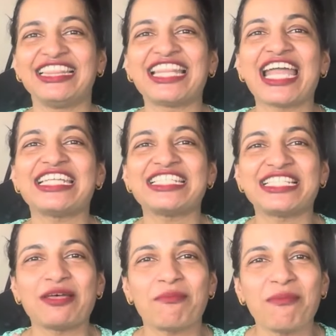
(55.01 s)
That is
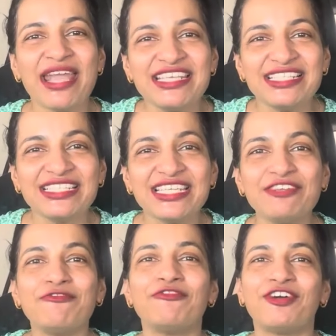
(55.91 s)
the
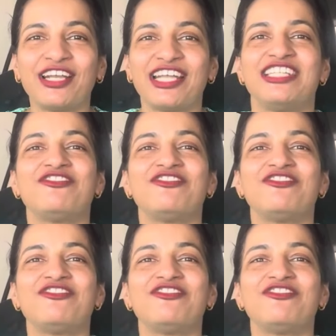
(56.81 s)
medicine for a